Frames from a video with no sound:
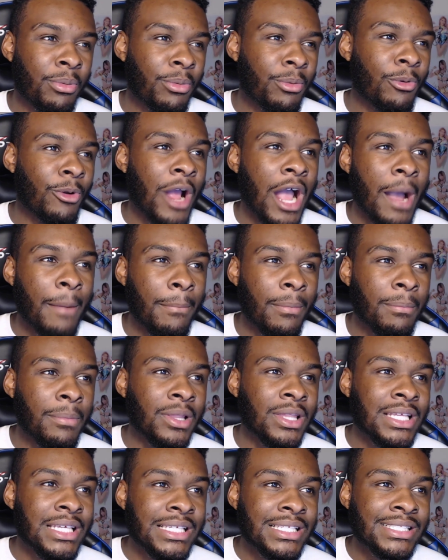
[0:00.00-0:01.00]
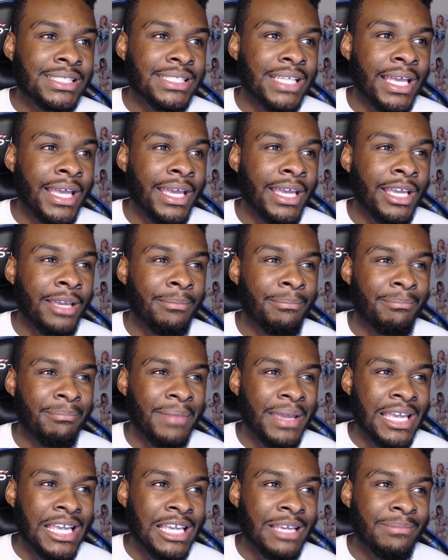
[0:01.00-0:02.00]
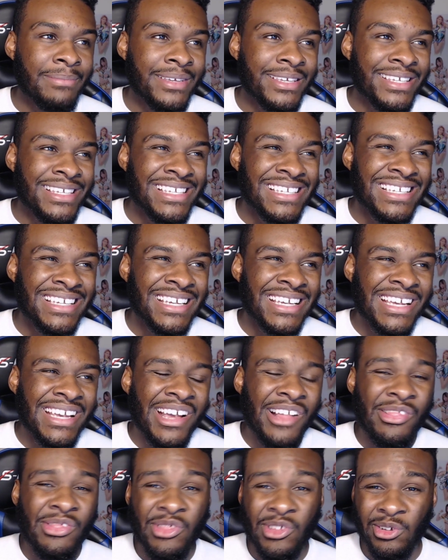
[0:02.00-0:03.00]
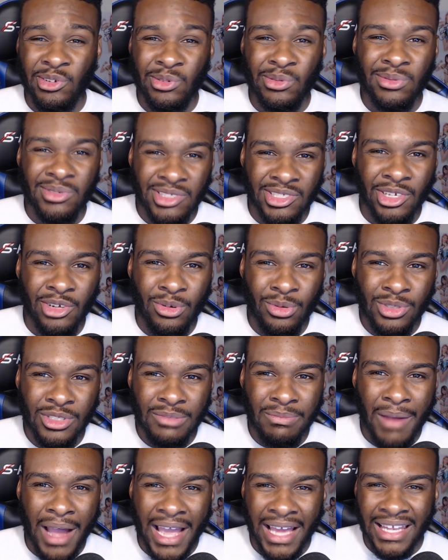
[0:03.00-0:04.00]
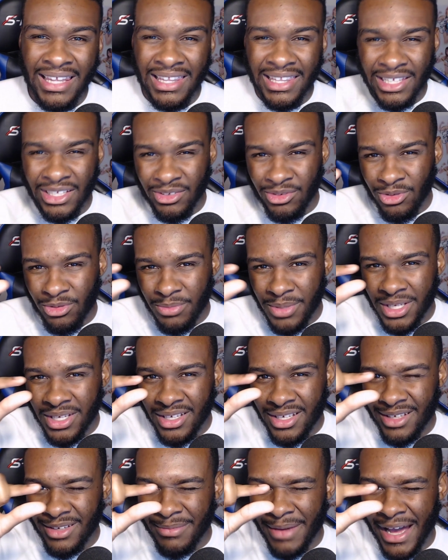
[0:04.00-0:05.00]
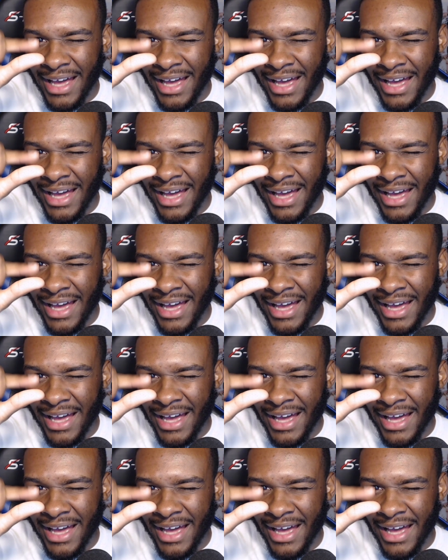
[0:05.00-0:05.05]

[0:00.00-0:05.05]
probably say maybe the Usos by a little bit.